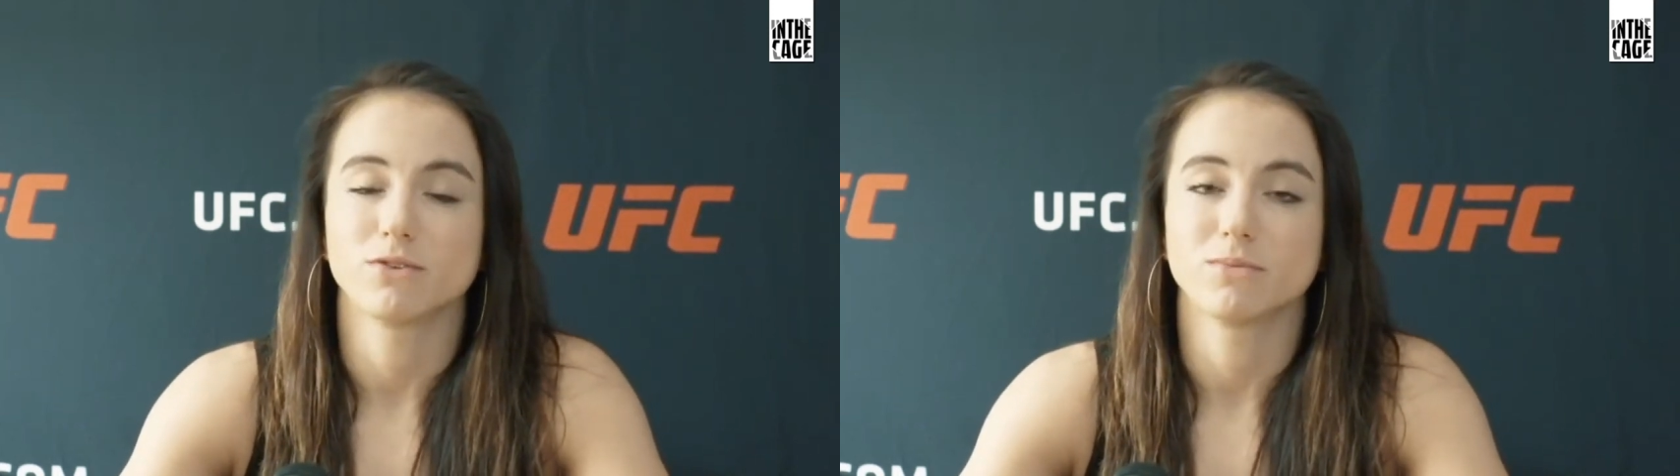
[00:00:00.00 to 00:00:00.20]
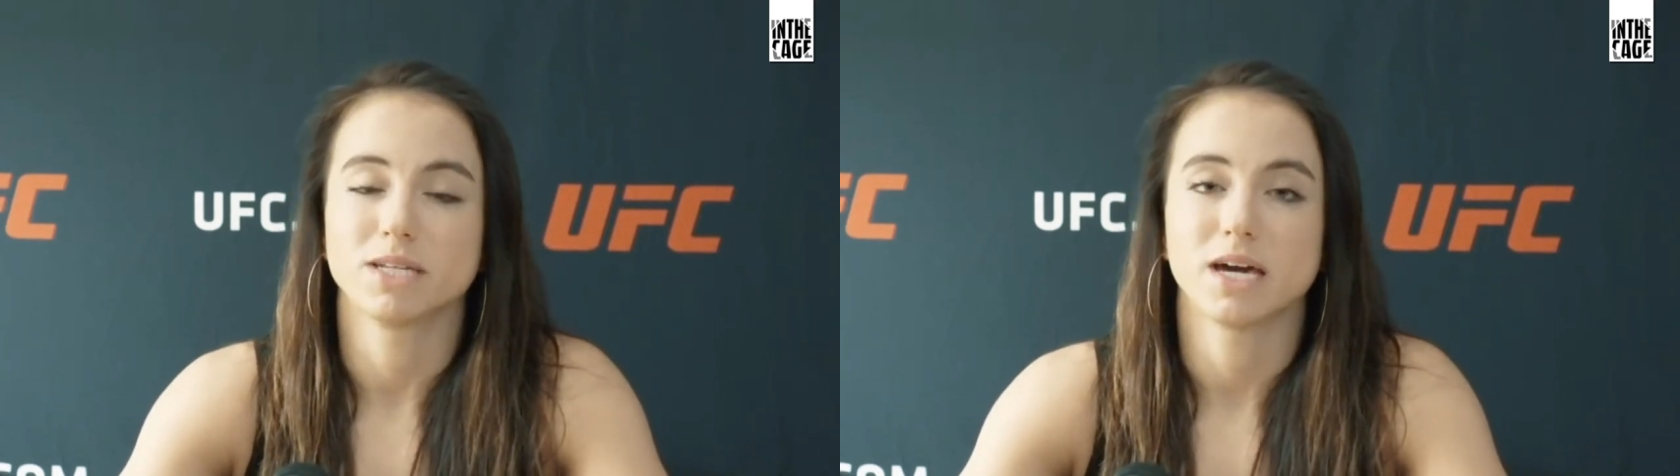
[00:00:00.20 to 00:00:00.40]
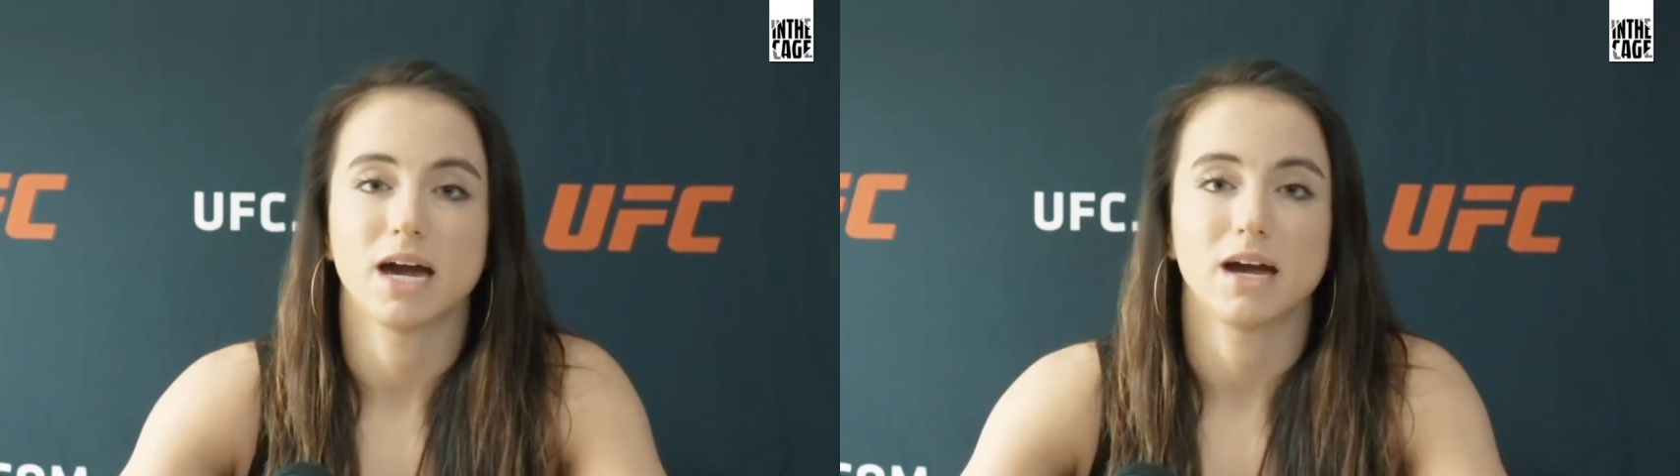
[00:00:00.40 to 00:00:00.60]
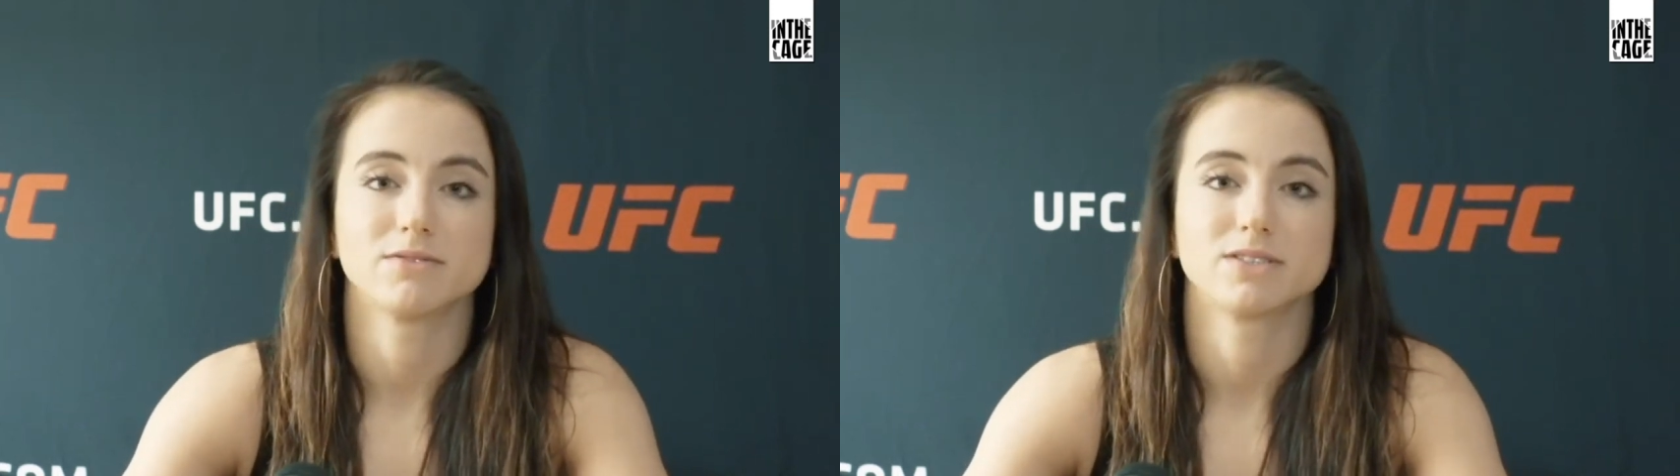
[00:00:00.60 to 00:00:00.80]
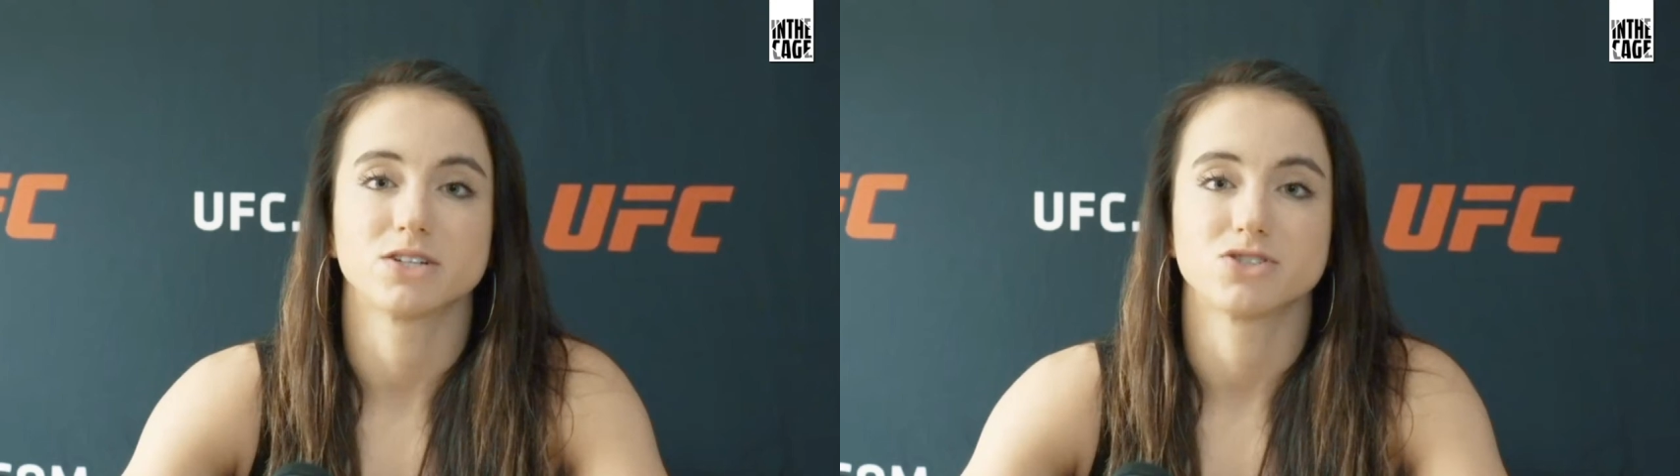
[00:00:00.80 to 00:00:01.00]
for me to
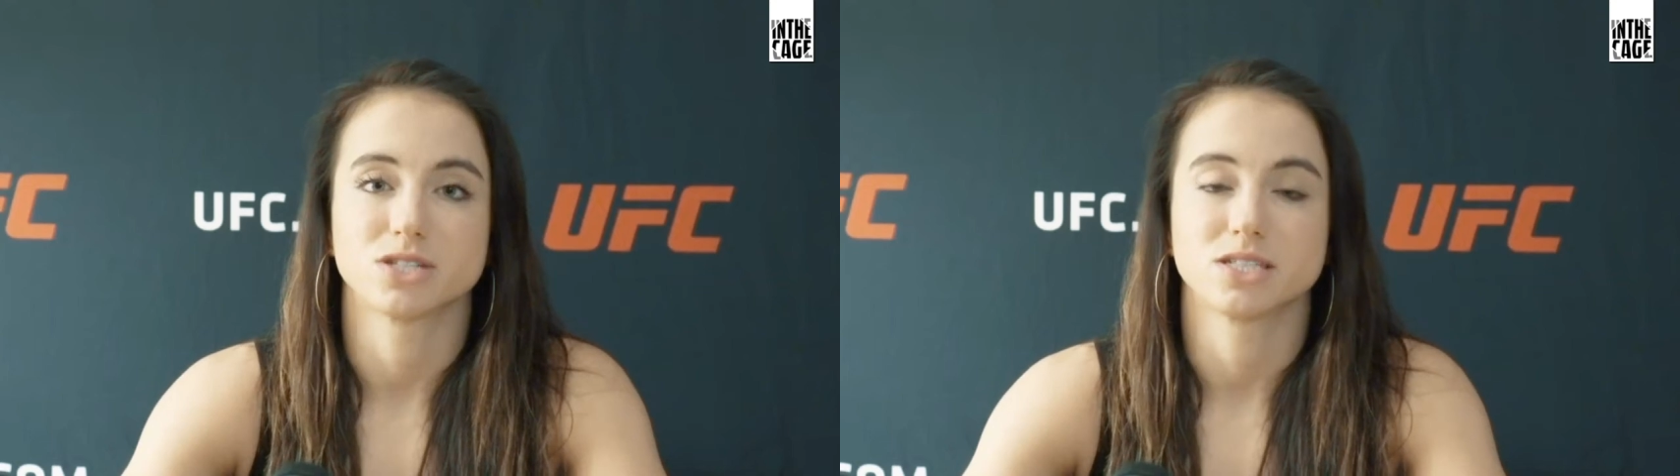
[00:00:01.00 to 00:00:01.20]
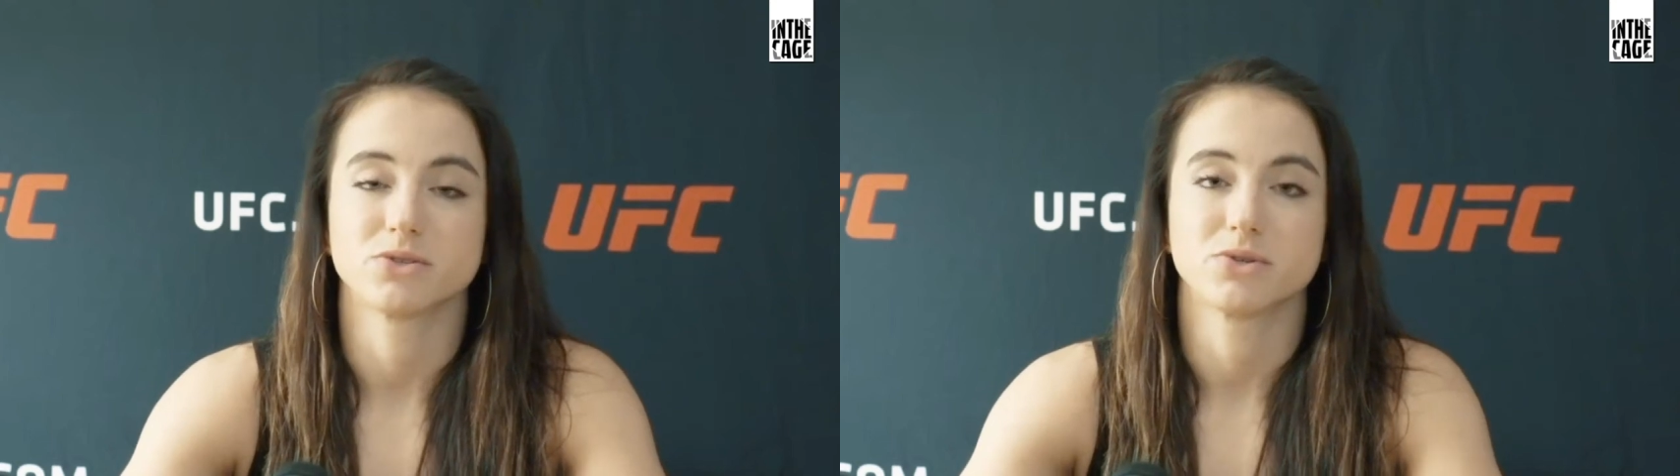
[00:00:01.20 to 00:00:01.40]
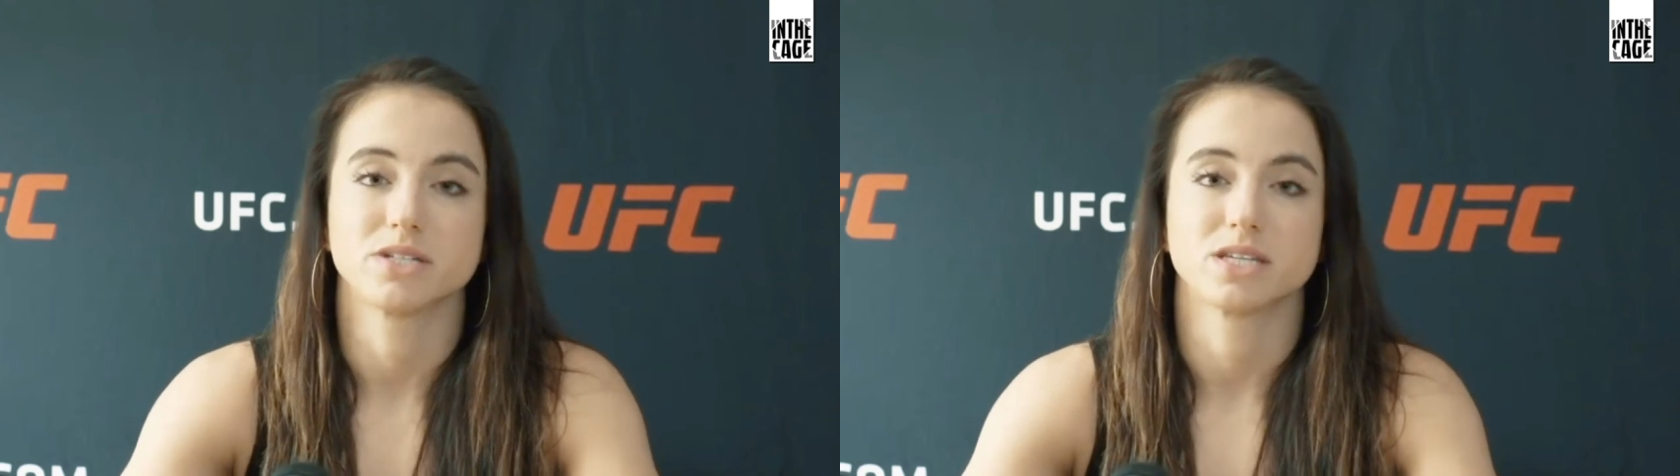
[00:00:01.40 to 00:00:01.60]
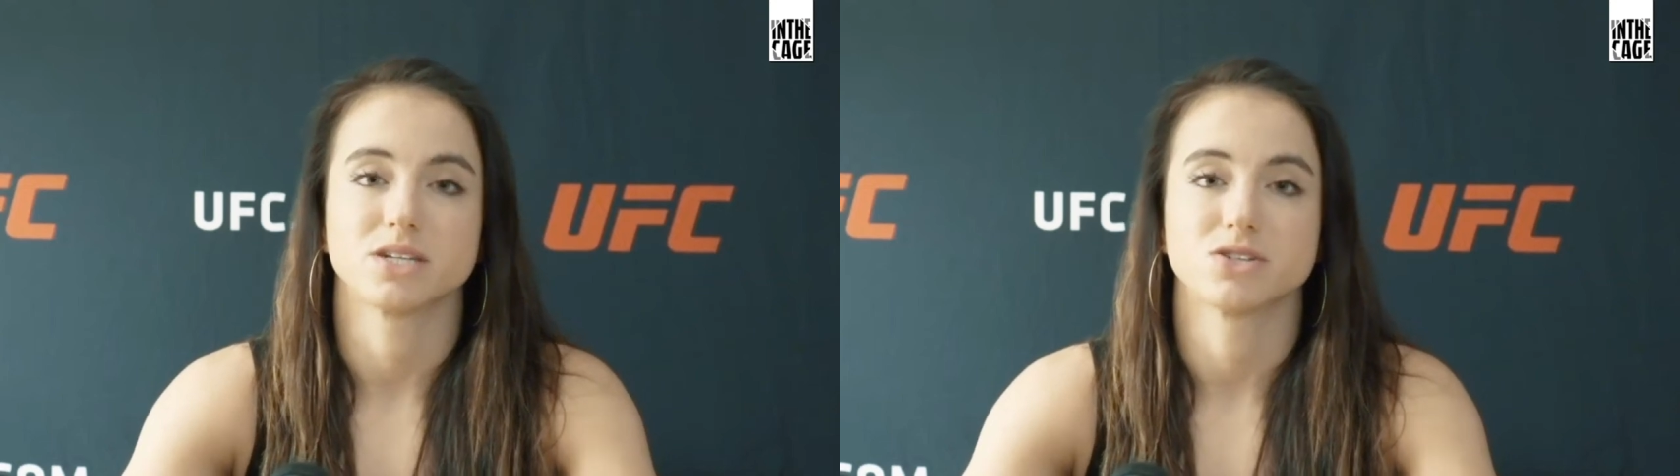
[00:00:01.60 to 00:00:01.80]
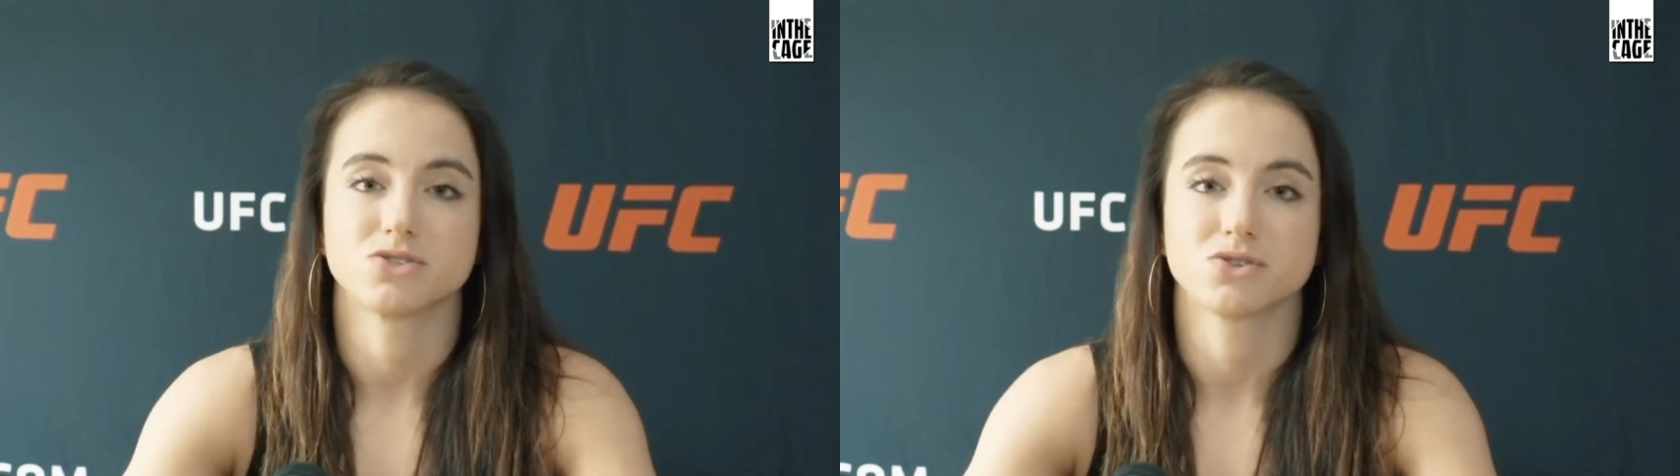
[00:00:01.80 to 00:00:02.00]
have such a serious
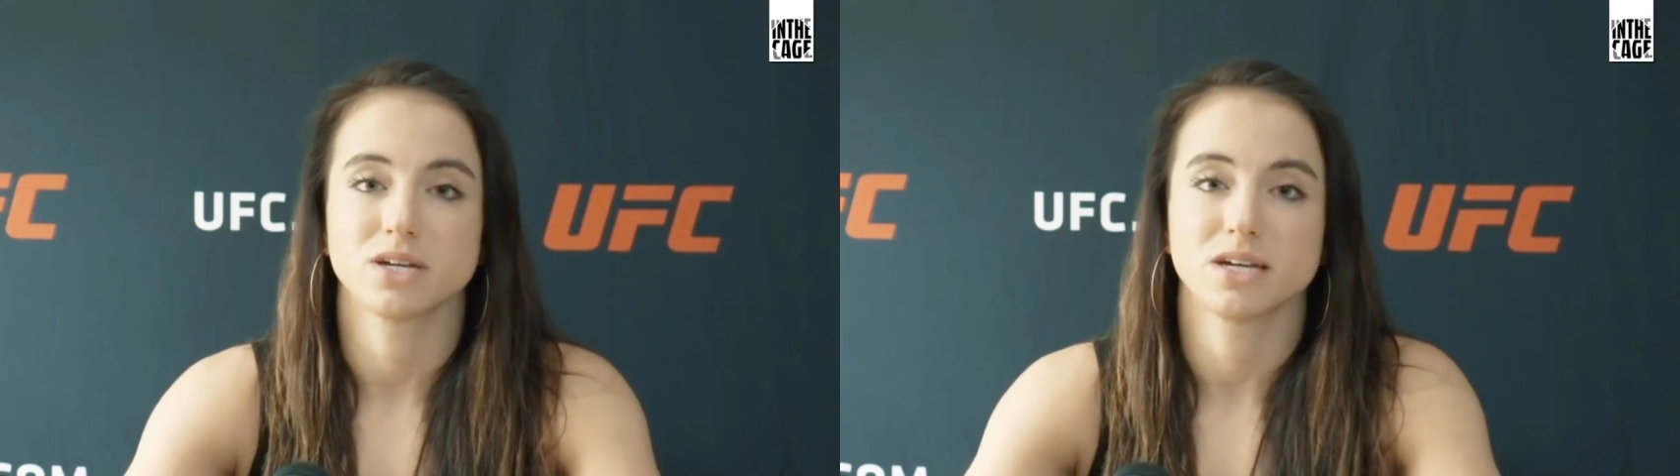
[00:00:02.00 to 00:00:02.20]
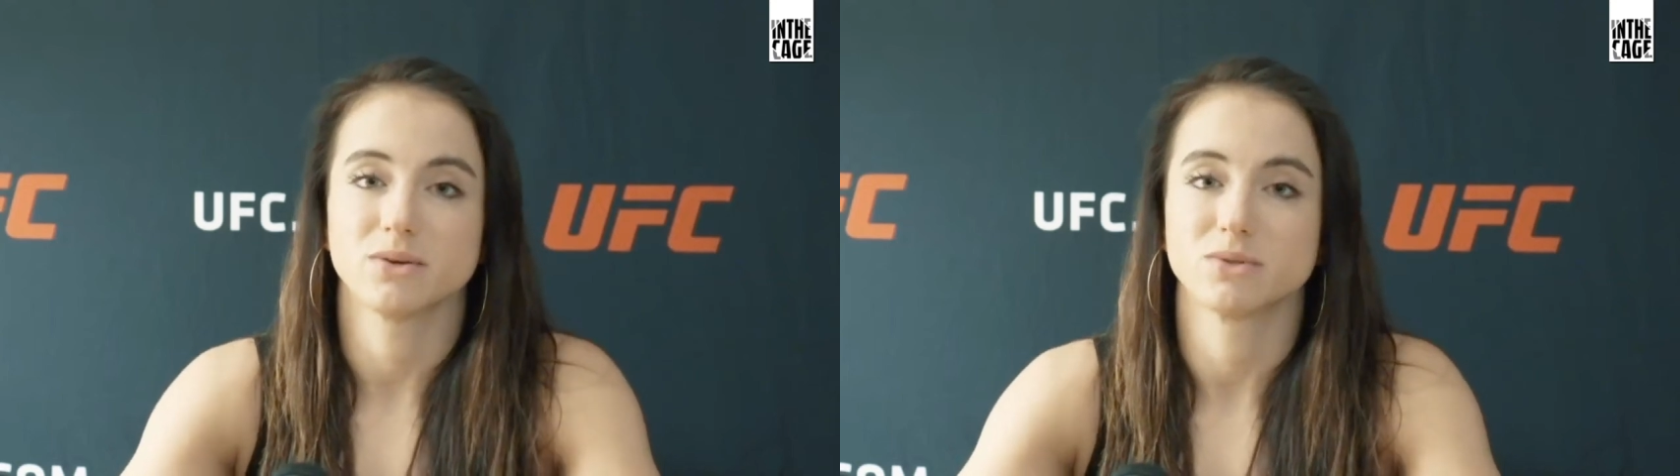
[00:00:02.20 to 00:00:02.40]
injury,